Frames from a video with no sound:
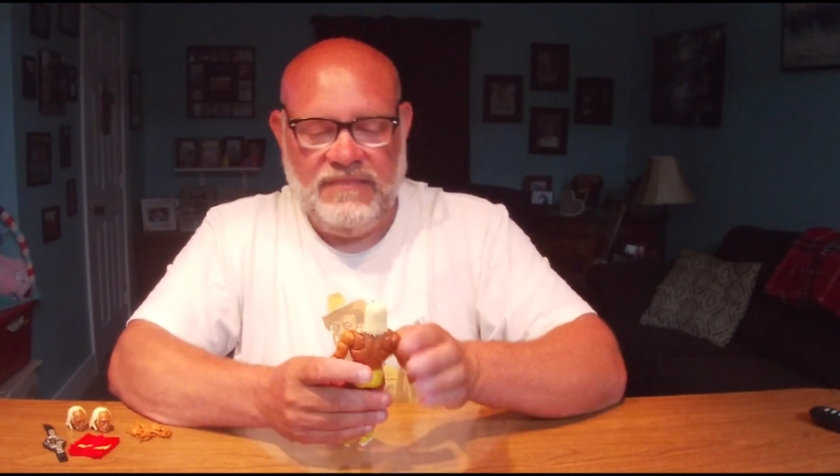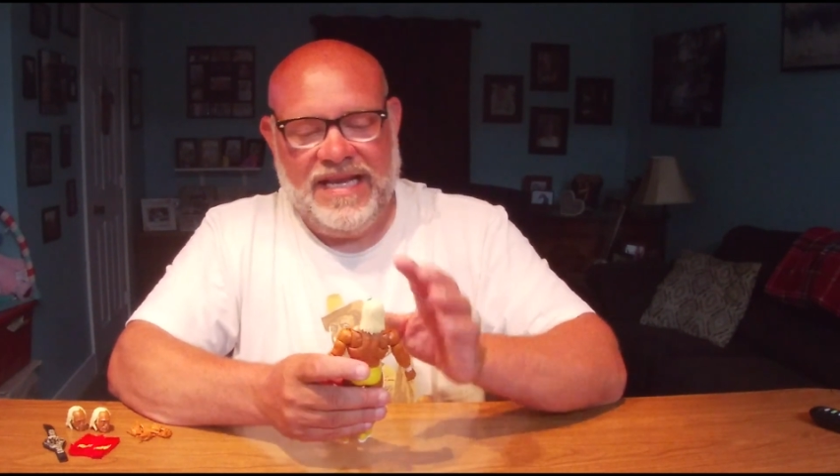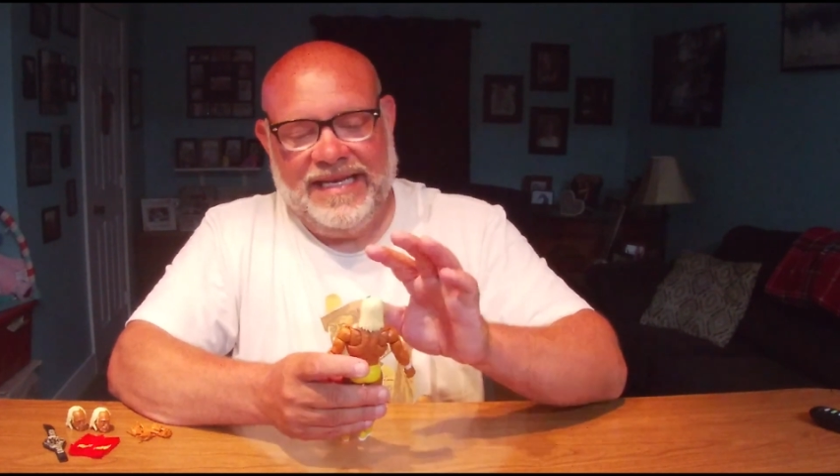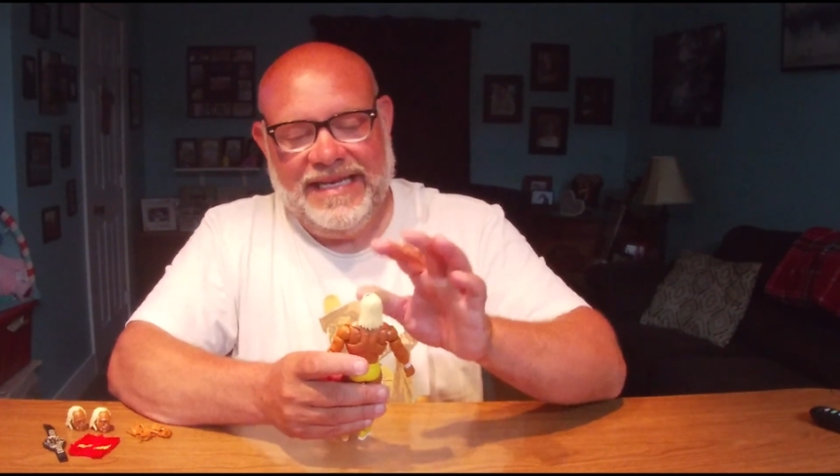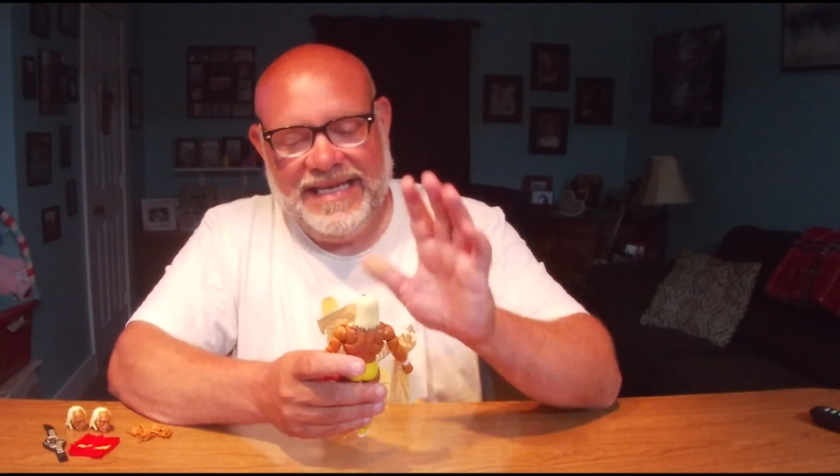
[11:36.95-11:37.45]

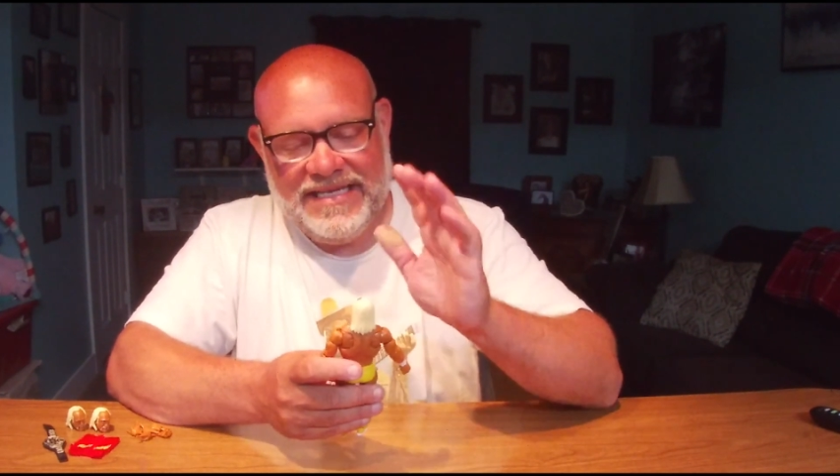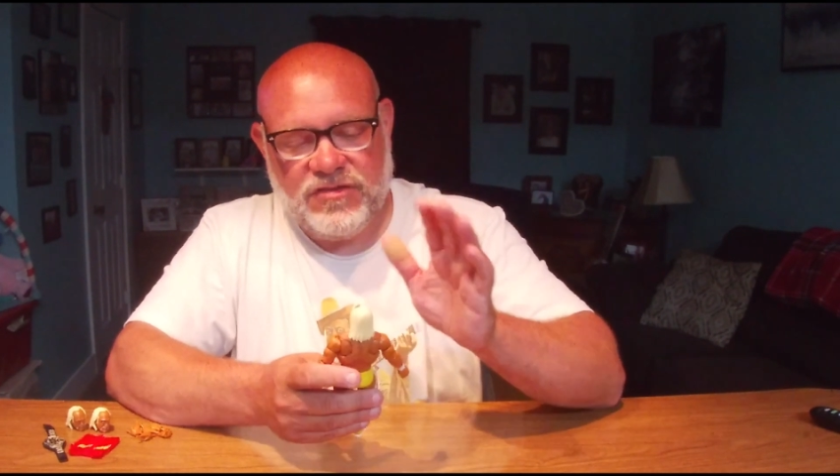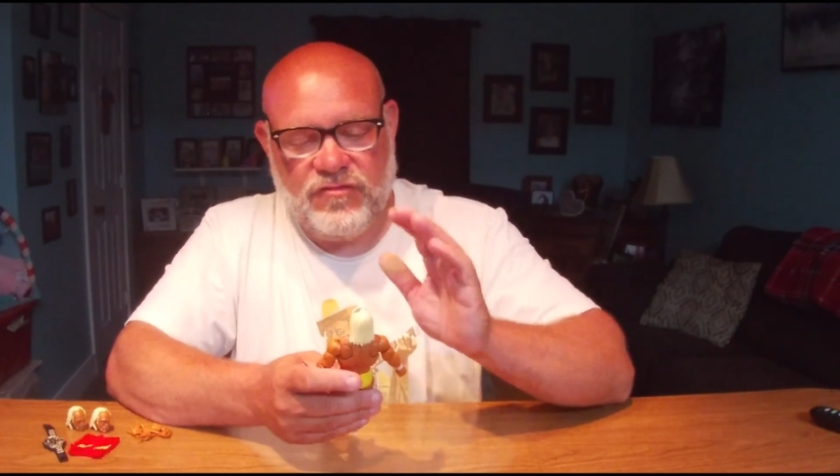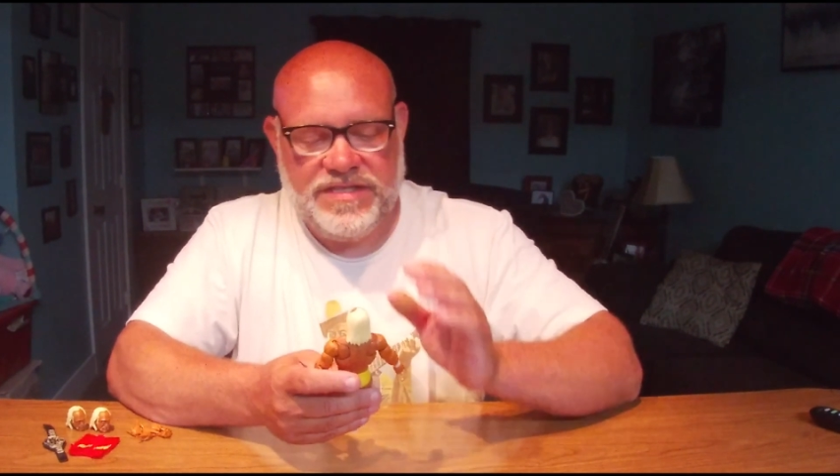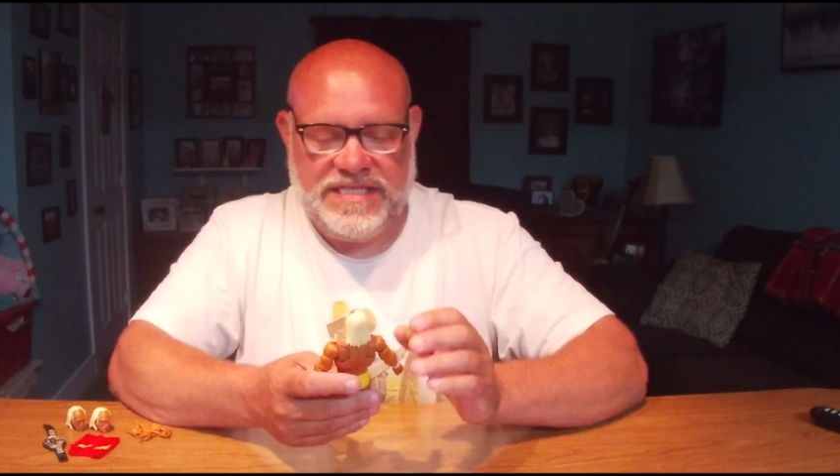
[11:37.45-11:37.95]
And it
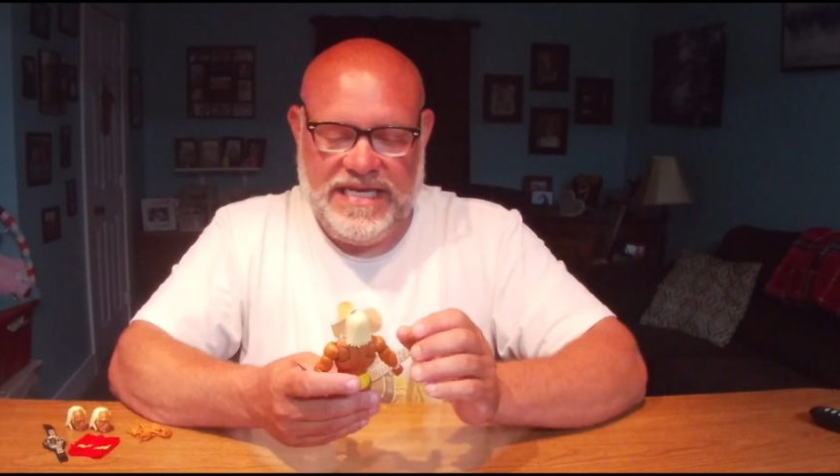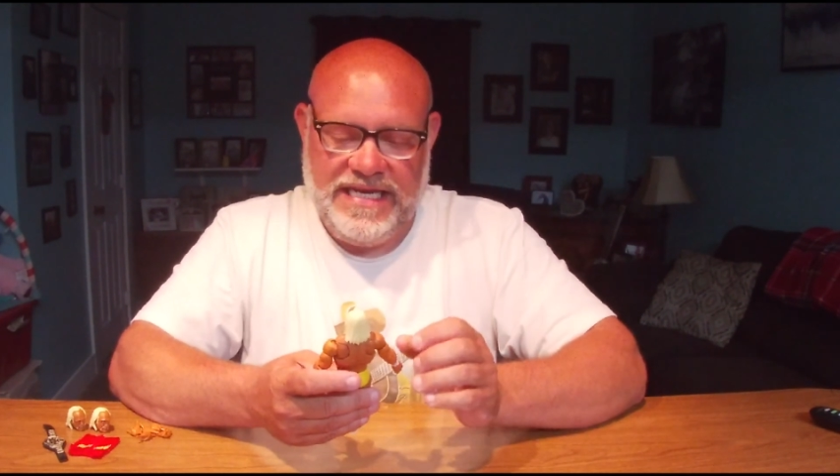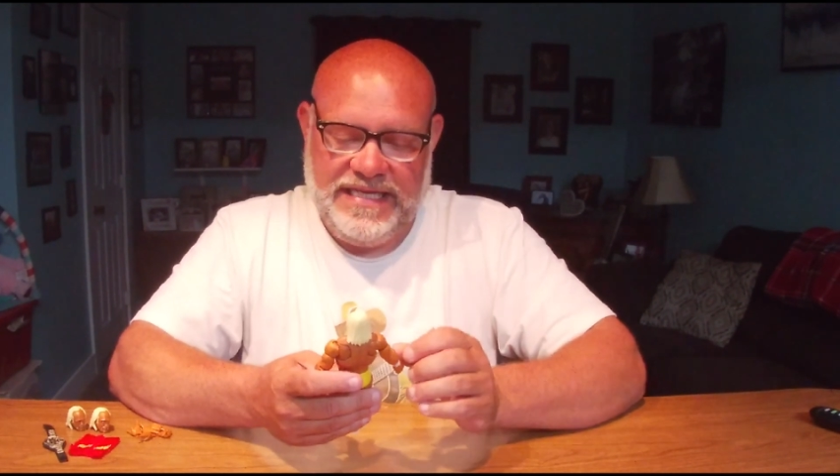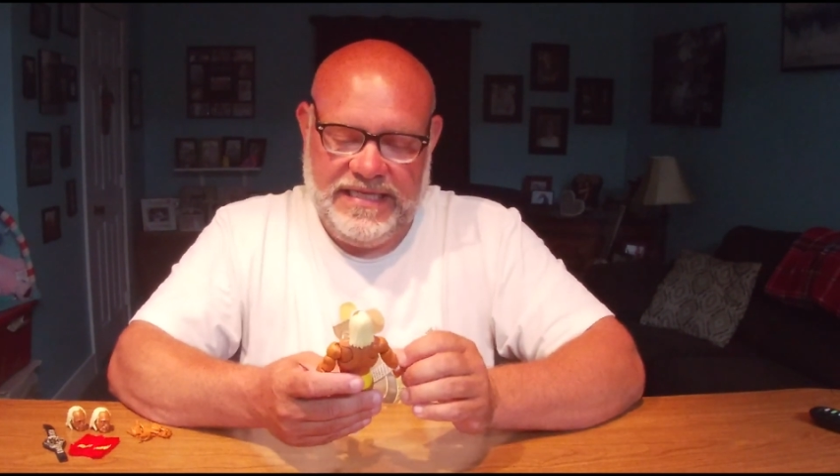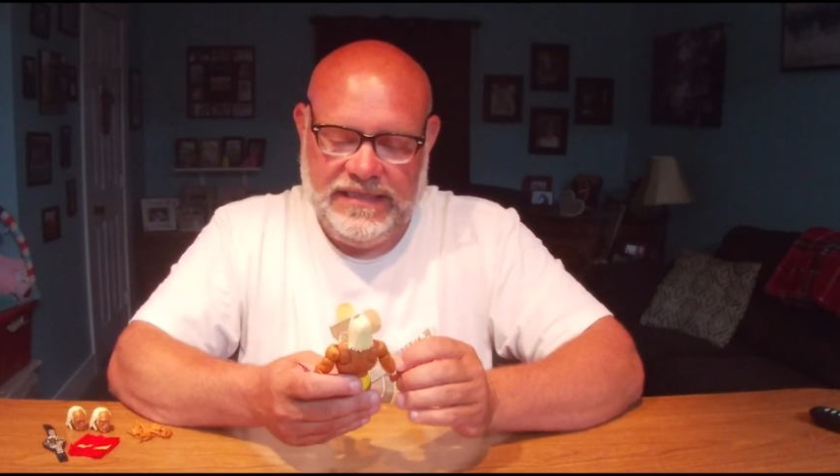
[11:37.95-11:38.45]
is
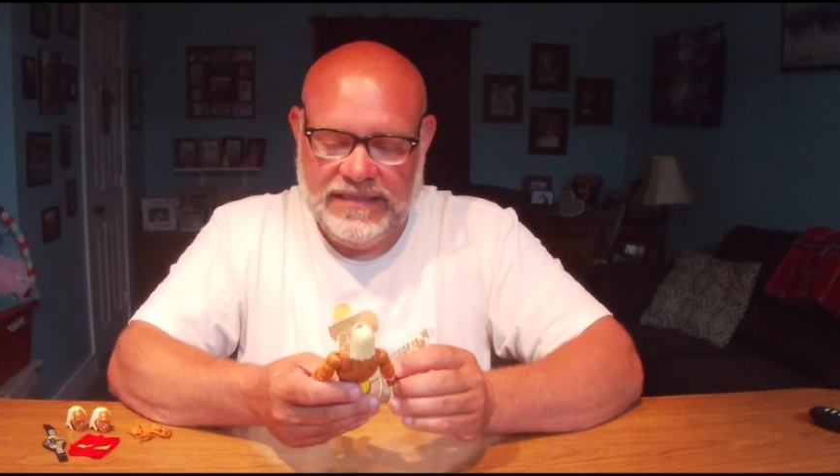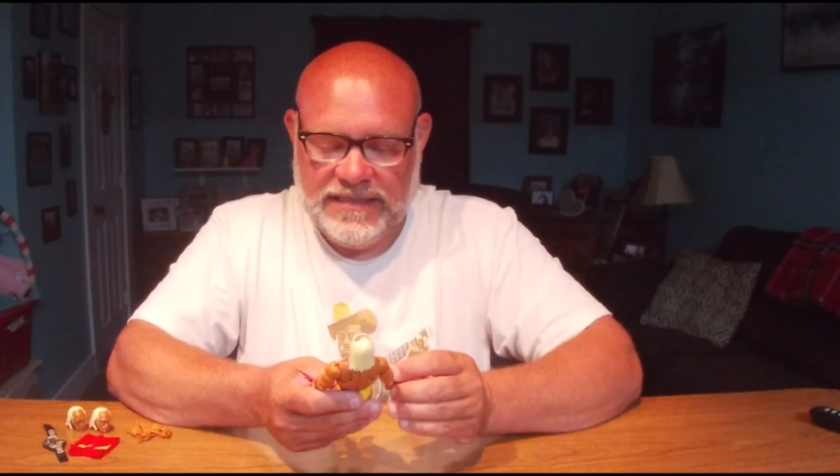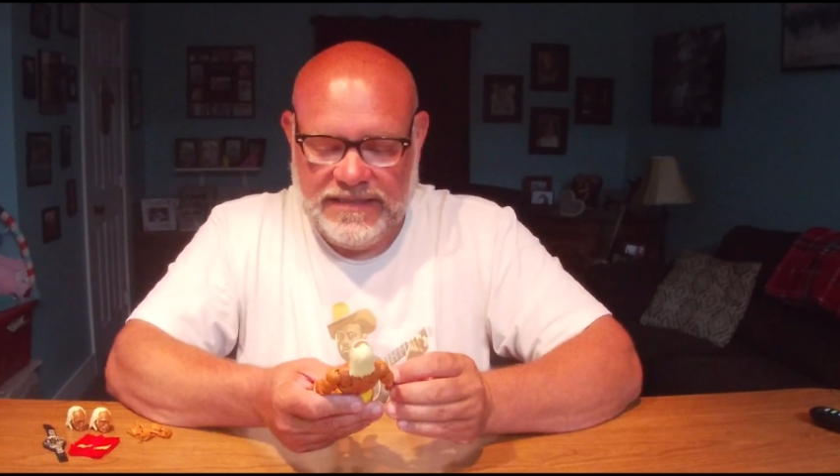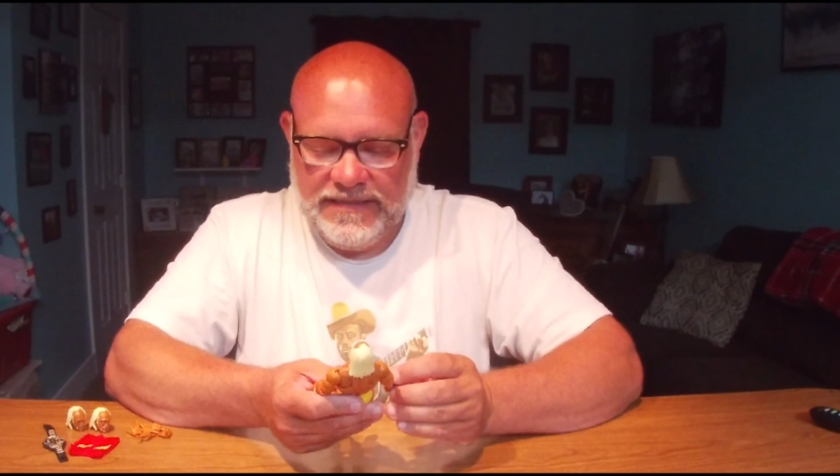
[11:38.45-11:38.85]
receding.